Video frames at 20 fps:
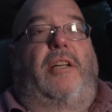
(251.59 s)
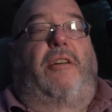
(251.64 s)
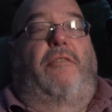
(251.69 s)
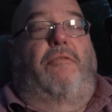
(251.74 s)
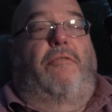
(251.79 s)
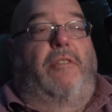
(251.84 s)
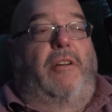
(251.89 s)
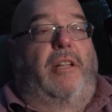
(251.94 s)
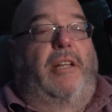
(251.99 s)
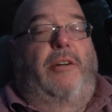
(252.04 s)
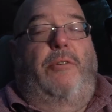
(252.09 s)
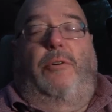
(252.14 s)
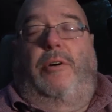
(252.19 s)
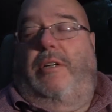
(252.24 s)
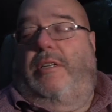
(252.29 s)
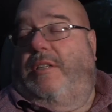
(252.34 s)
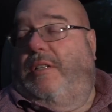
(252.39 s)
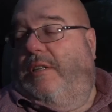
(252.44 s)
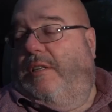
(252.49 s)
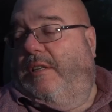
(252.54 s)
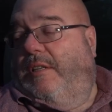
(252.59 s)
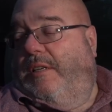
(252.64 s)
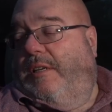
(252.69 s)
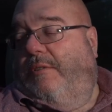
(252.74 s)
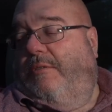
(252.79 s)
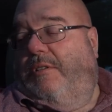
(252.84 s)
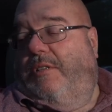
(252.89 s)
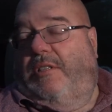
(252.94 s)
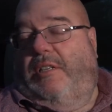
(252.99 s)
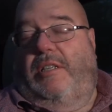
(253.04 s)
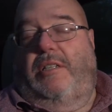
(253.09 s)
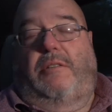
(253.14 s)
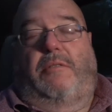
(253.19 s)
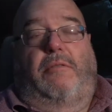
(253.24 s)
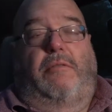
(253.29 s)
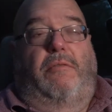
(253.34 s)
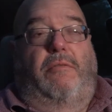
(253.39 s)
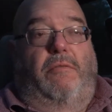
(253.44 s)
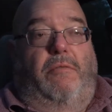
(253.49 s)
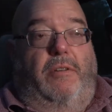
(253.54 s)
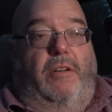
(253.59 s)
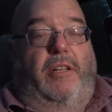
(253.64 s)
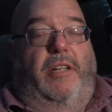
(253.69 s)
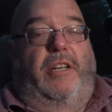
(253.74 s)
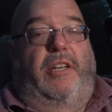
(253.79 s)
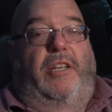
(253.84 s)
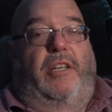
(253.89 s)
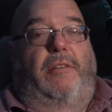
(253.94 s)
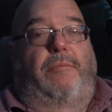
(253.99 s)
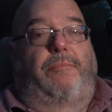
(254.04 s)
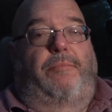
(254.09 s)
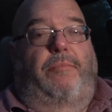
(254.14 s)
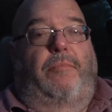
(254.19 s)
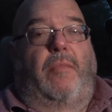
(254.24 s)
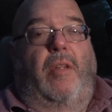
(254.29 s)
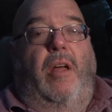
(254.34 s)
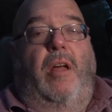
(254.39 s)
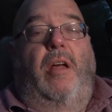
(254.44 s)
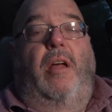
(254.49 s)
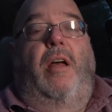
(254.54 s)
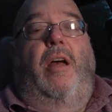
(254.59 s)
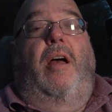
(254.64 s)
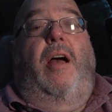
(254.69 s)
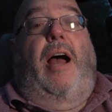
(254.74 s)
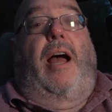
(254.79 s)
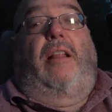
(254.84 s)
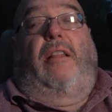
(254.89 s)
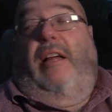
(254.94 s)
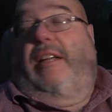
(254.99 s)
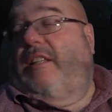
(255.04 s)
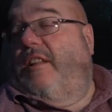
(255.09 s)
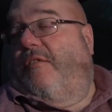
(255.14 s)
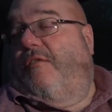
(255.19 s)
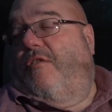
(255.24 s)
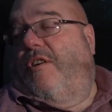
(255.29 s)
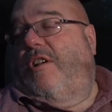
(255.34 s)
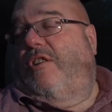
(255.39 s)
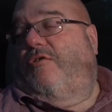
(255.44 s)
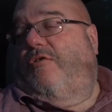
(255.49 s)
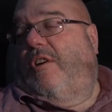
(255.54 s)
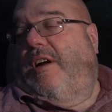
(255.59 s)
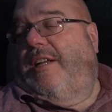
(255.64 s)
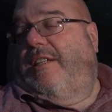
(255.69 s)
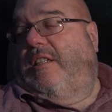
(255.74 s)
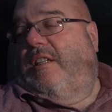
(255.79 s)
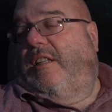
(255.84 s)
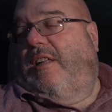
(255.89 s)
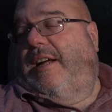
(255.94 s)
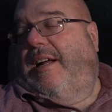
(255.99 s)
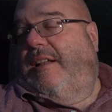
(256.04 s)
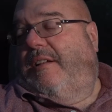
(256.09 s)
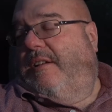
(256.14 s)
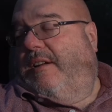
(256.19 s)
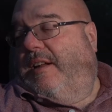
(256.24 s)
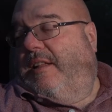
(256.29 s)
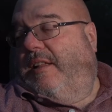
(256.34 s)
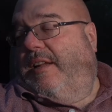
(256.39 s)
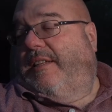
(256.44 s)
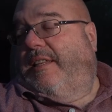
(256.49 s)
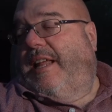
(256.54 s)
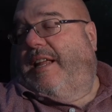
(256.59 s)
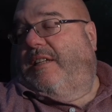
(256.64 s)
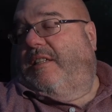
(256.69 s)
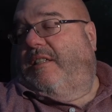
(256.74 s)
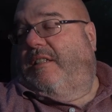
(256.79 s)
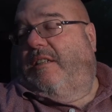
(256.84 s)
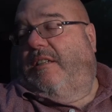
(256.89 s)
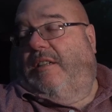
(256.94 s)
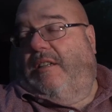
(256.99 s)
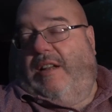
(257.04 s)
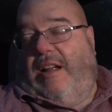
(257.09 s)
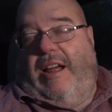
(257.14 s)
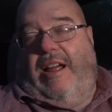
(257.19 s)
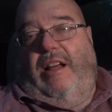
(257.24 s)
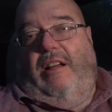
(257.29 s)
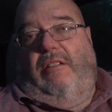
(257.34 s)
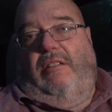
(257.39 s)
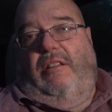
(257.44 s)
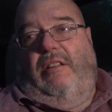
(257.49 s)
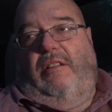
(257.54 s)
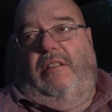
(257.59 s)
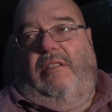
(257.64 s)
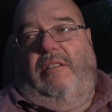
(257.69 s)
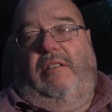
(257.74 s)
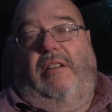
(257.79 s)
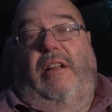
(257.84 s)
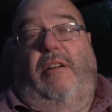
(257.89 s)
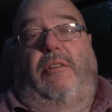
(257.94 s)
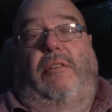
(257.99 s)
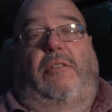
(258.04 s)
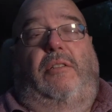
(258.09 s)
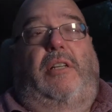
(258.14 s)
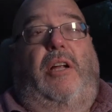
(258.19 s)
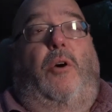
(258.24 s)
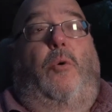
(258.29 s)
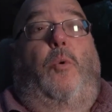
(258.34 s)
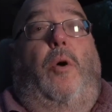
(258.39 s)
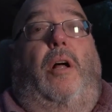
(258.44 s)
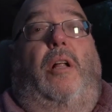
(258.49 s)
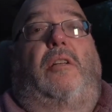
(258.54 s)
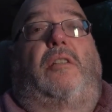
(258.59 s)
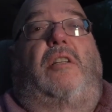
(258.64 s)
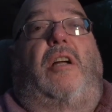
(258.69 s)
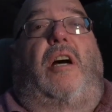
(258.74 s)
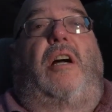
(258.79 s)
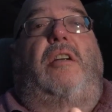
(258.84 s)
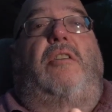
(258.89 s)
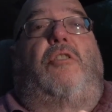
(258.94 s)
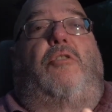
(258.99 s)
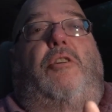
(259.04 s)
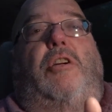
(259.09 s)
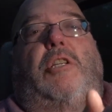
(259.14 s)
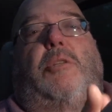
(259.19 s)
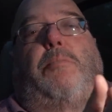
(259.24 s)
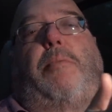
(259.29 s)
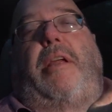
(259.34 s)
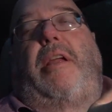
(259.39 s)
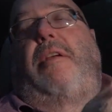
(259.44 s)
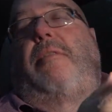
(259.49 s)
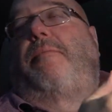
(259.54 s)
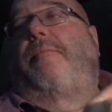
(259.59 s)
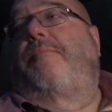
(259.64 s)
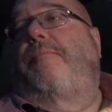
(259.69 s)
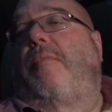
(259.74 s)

It really was. It was just really good. I like the French fries a lot. I like that style. That they're they're well done, crispy.